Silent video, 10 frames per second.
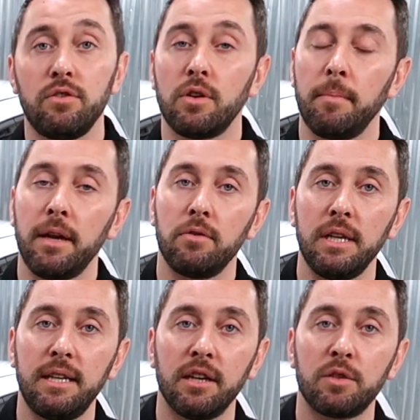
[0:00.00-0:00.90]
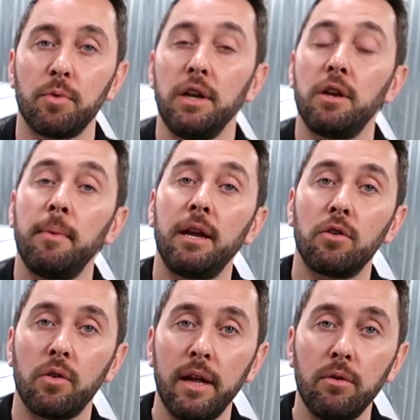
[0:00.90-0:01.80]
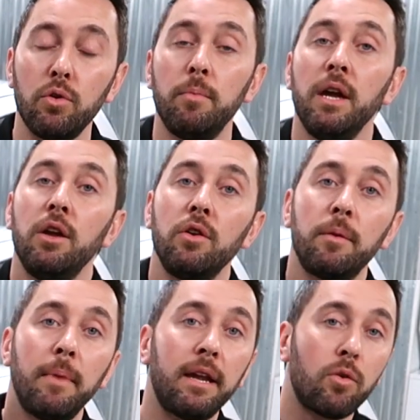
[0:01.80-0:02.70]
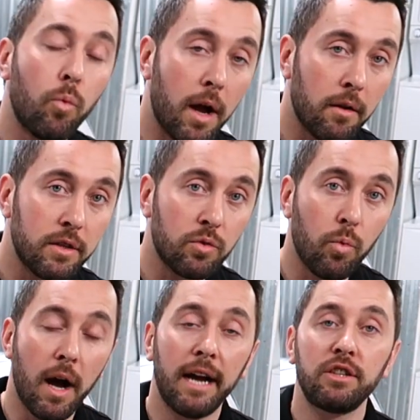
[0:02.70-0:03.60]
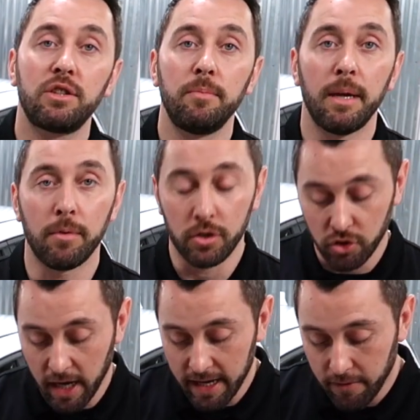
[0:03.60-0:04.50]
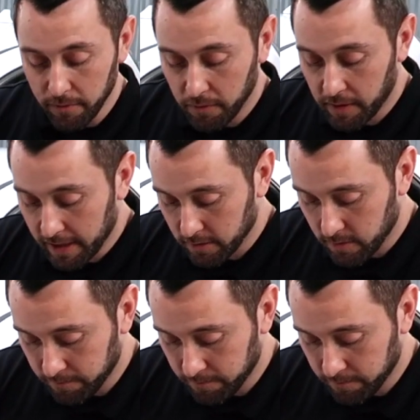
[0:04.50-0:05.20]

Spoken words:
You can make your detail spray, you can make your clay lube, you can make your waterless wash to be able to try different things.